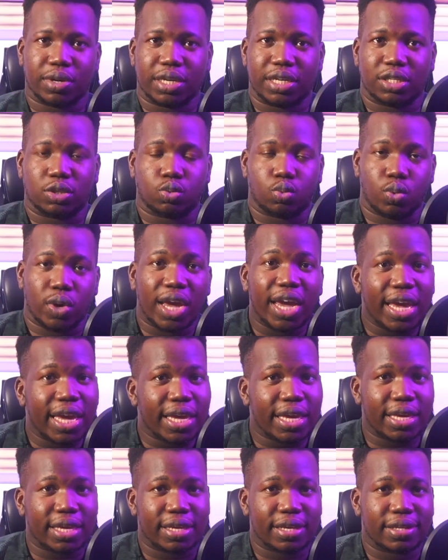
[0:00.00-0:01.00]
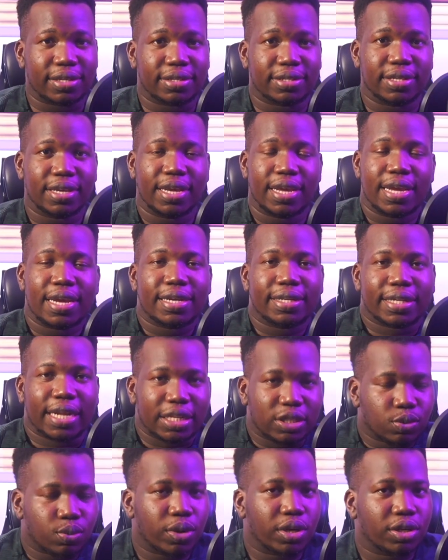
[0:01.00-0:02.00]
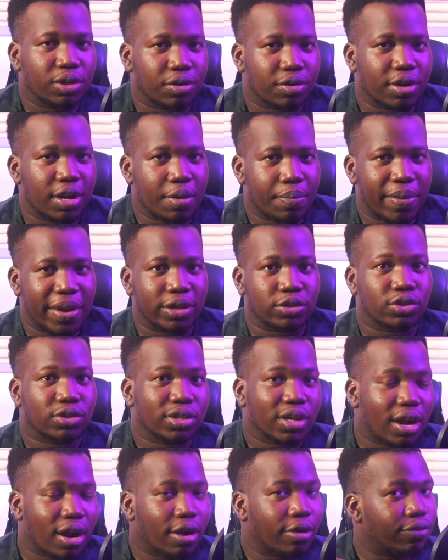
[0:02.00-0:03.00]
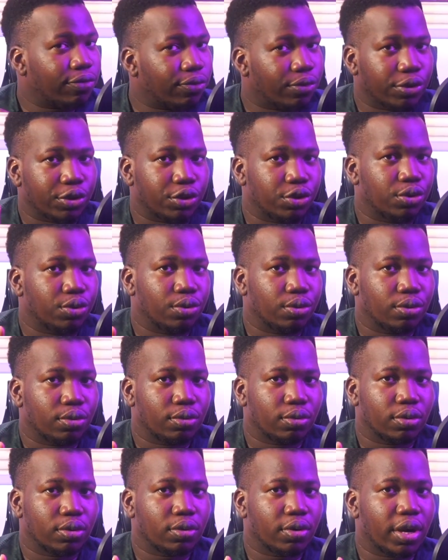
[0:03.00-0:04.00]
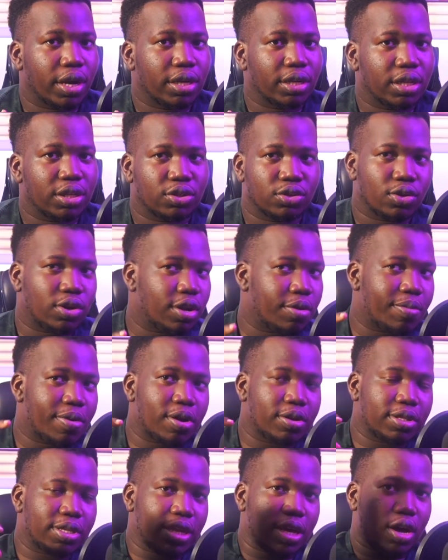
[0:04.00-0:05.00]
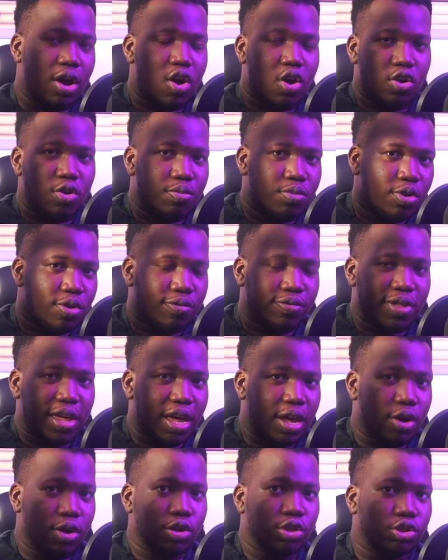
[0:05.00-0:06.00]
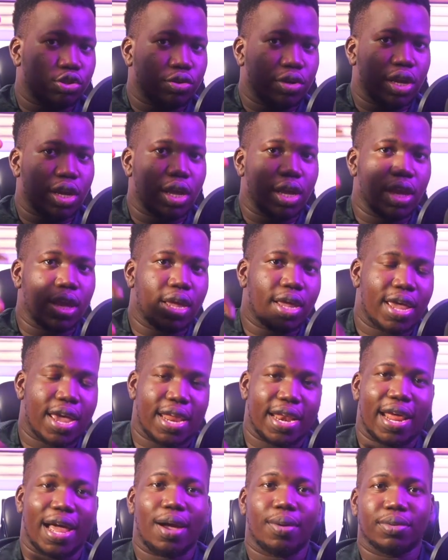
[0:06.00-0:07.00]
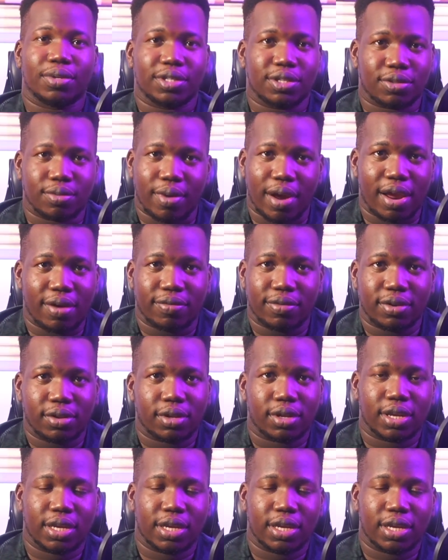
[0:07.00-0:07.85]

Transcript: his way is, that's where the greener pastures are for you, right? It's not about the economy of that country and how it's thriving.